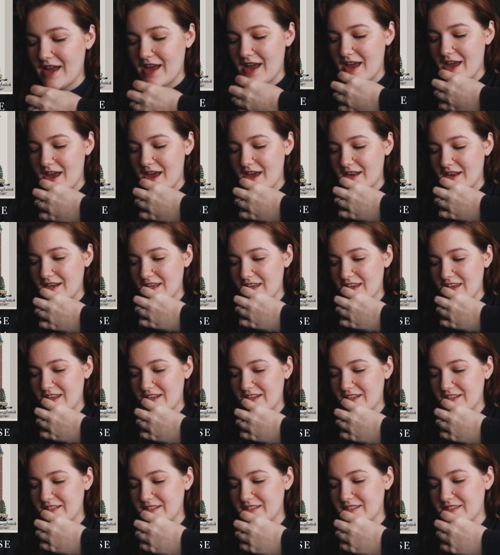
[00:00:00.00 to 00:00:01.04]
and it
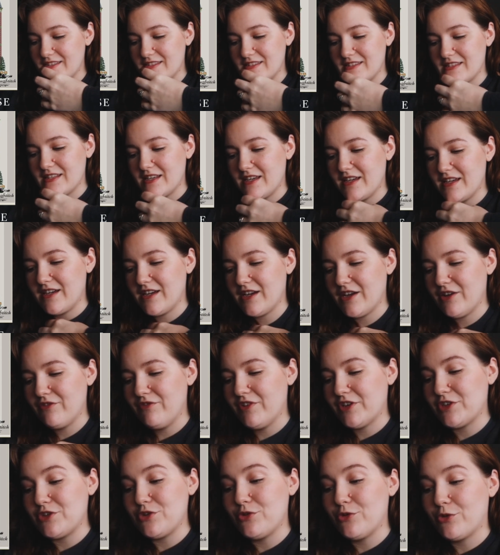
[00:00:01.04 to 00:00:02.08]
is a
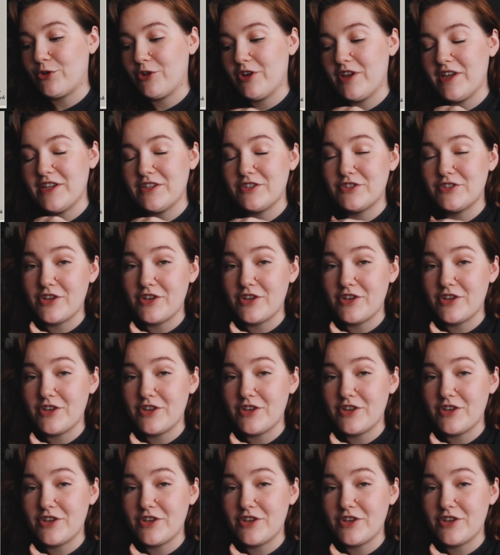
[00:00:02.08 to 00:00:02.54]
Victorian